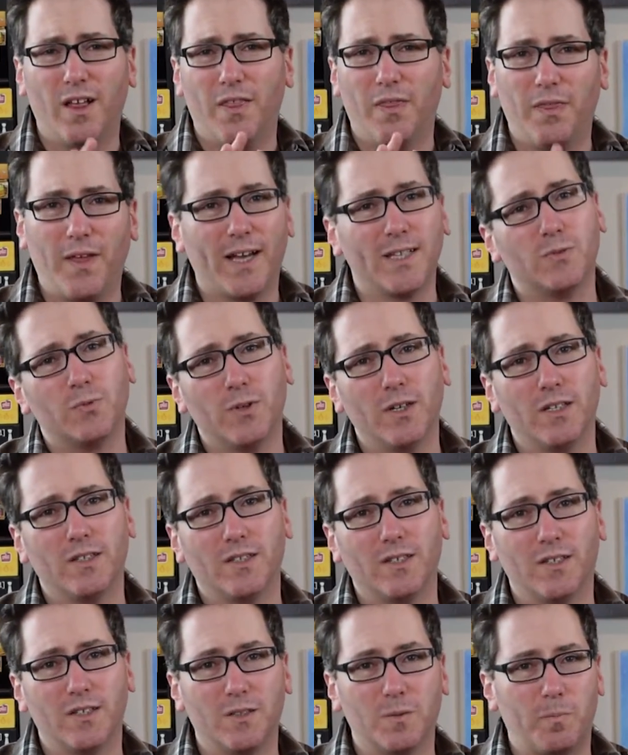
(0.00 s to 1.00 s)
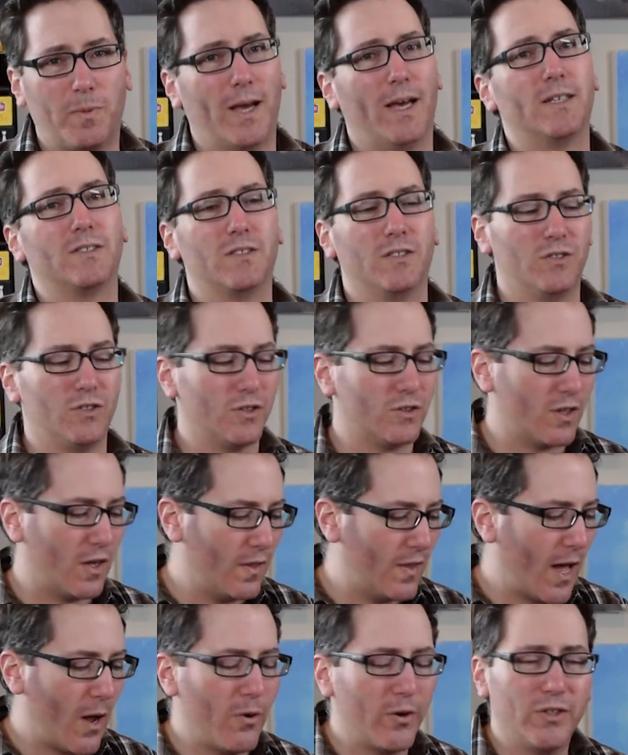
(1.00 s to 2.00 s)
That's what it does best, is just
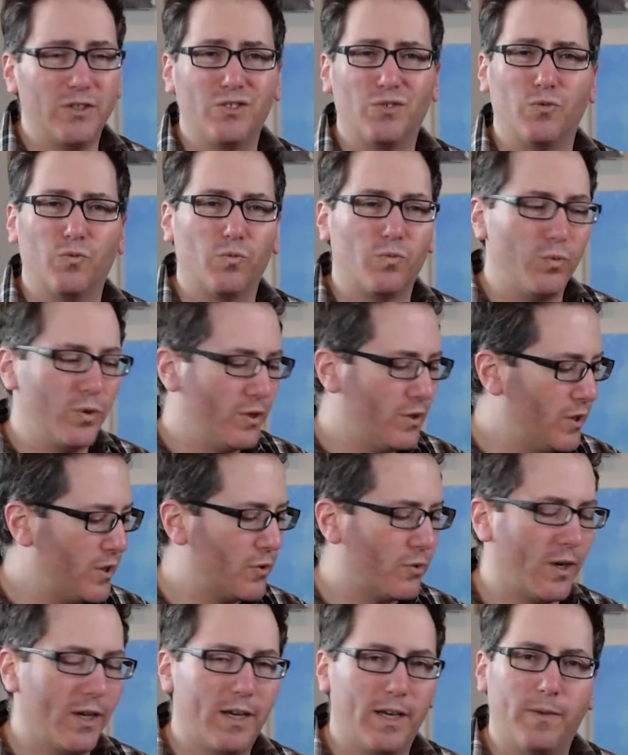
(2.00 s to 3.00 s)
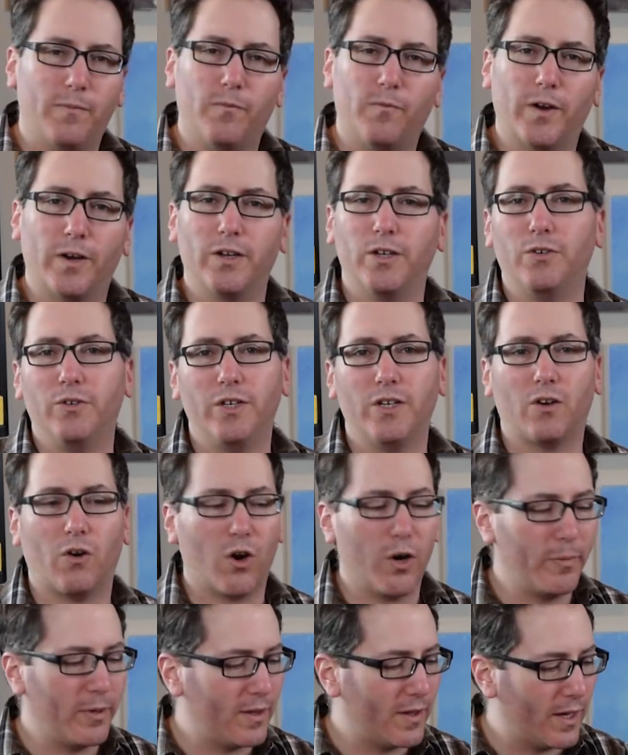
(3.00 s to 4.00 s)
allowing you to really create a very unique
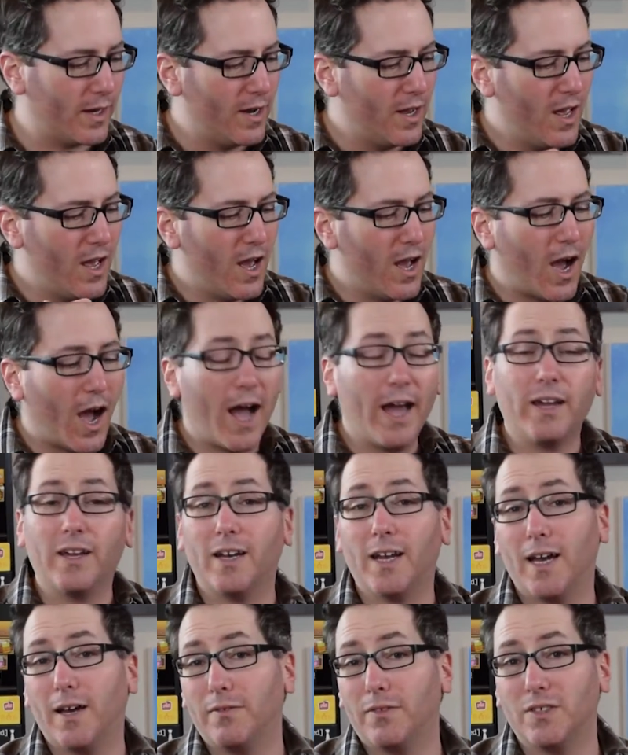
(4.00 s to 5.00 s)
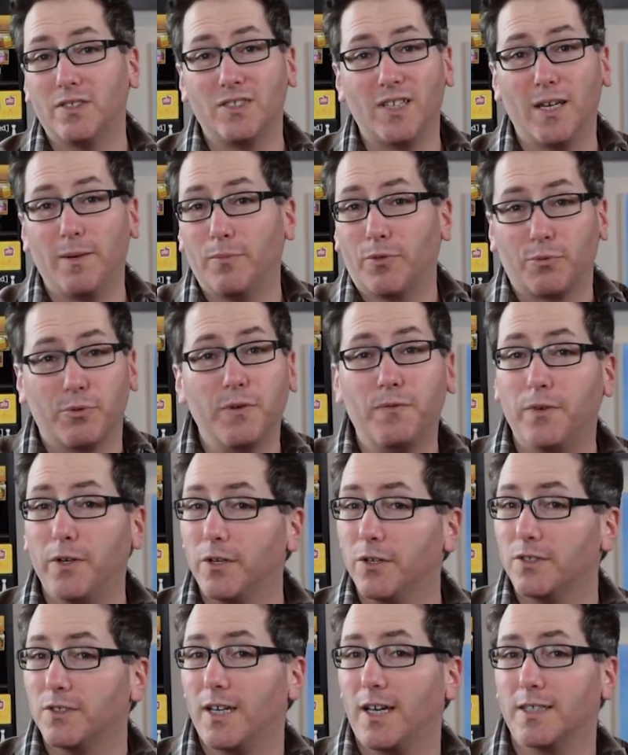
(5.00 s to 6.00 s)
army that I could have the same 3
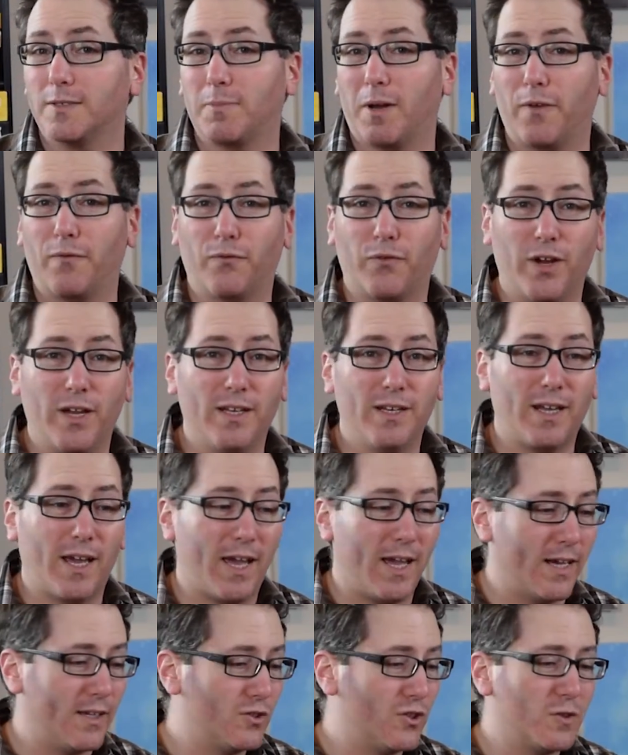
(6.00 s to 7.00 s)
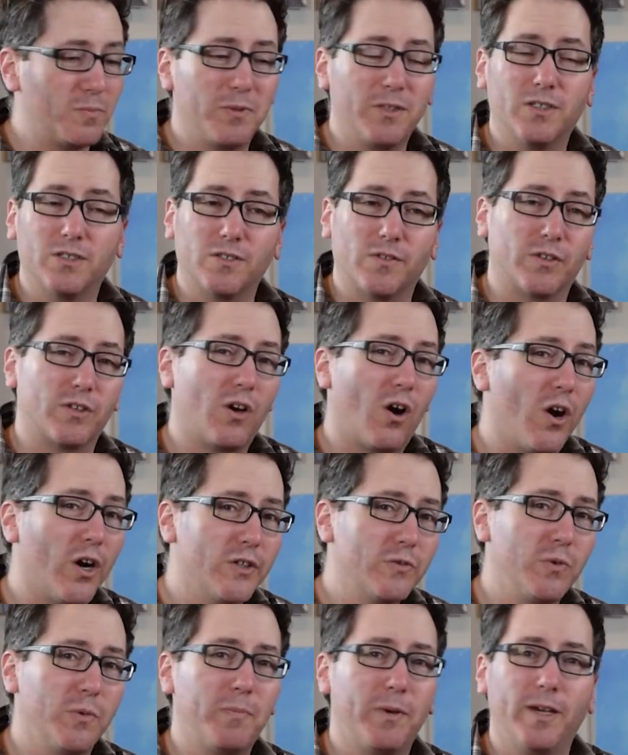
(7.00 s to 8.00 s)
figures as my friend, and just because of the
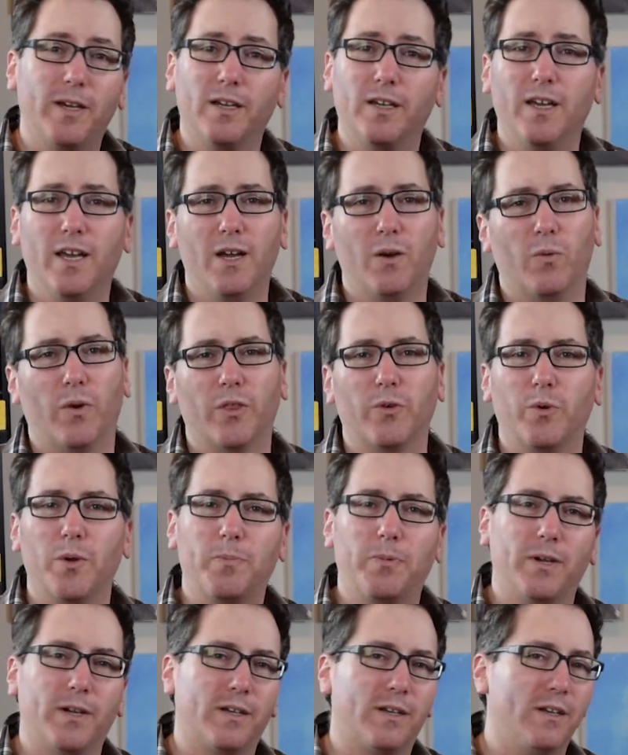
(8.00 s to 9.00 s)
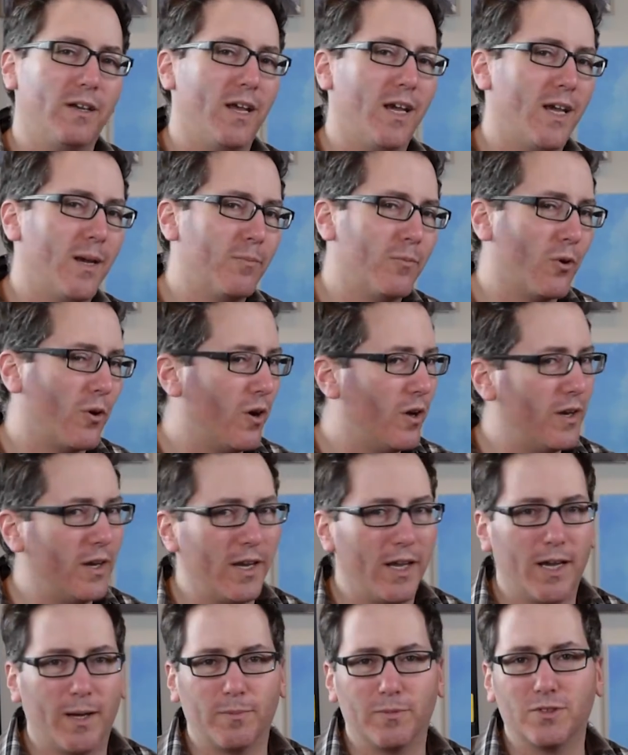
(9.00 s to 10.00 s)
cards we pick, whether we pick named or
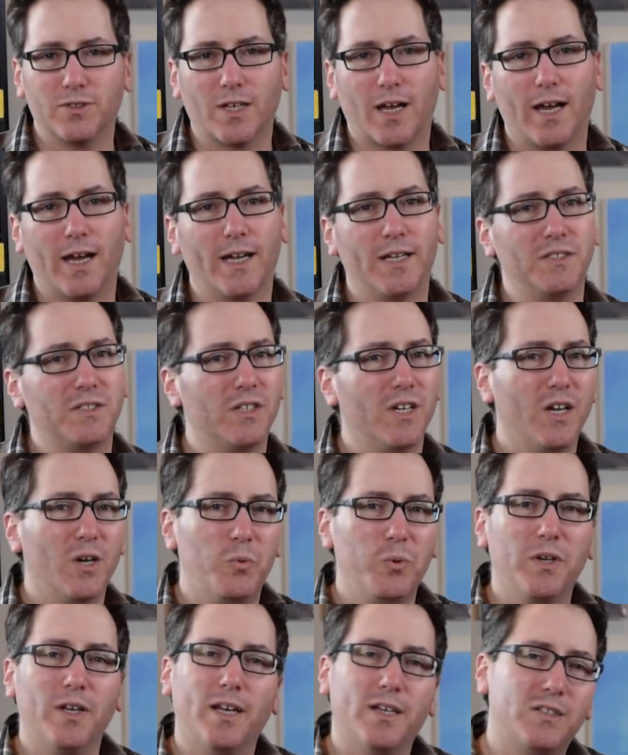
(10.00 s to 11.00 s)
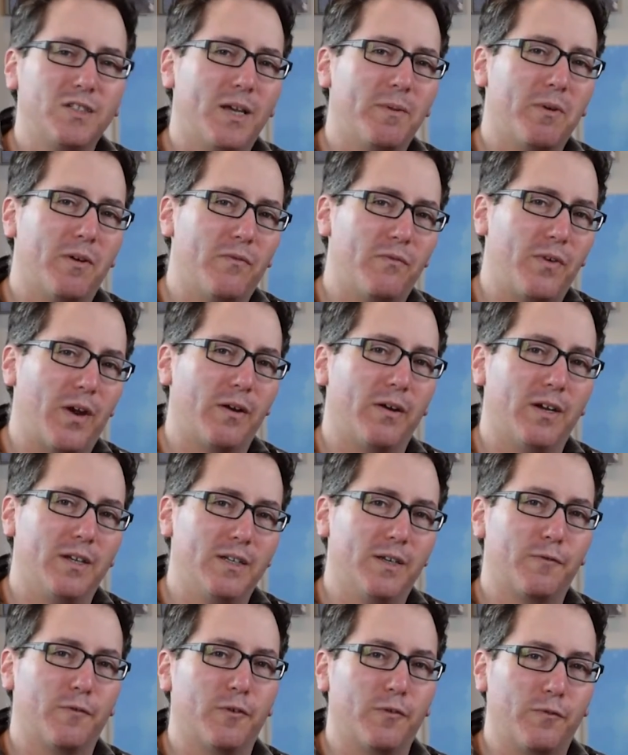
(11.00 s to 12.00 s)
unnamed sides, we can actually have a very
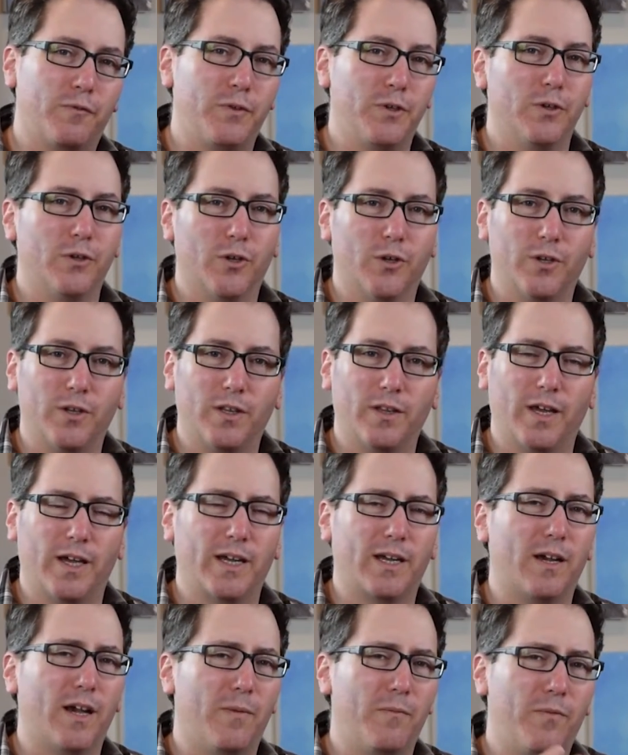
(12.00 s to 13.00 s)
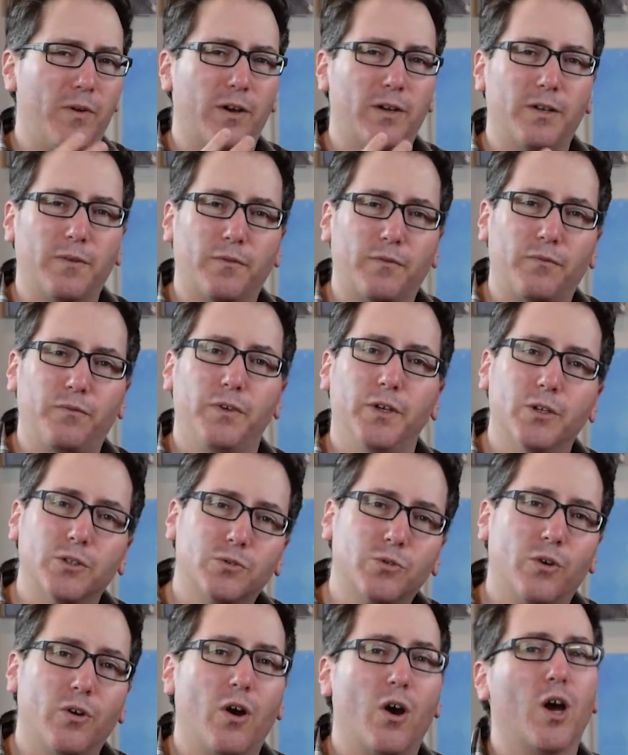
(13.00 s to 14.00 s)
different field, like a very different feel
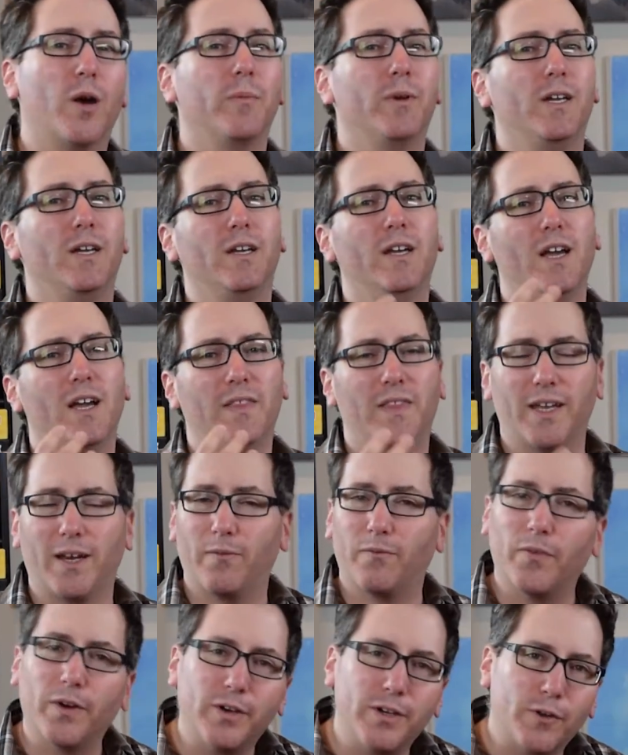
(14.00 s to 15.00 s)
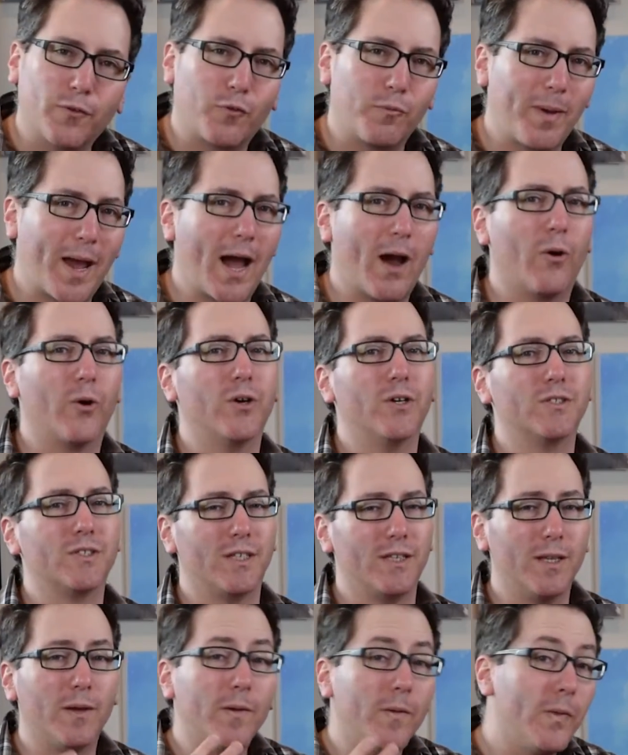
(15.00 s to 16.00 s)
to our army. They can have very different powers,
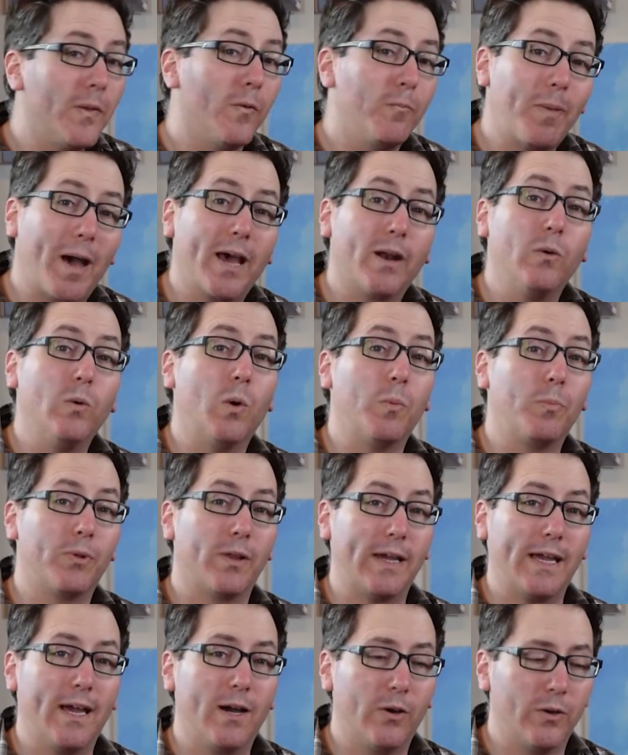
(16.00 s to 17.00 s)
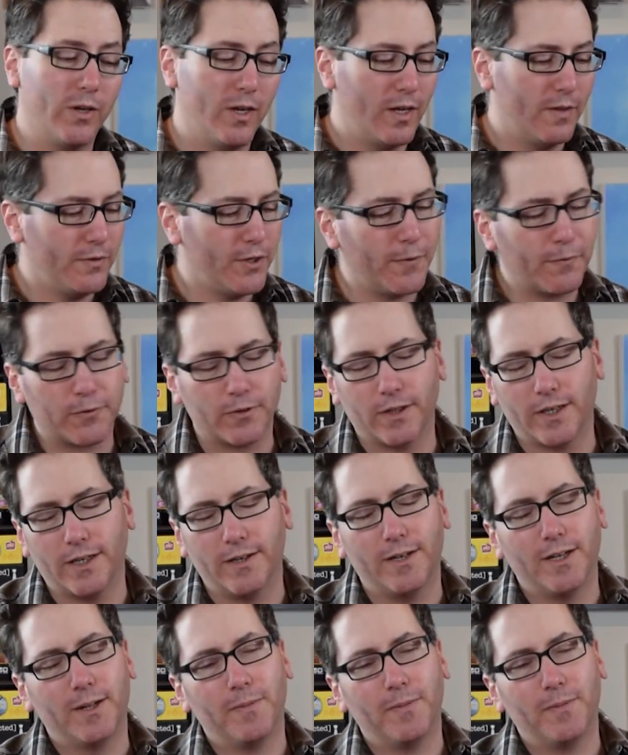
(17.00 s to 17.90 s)
and the battle will play out differently.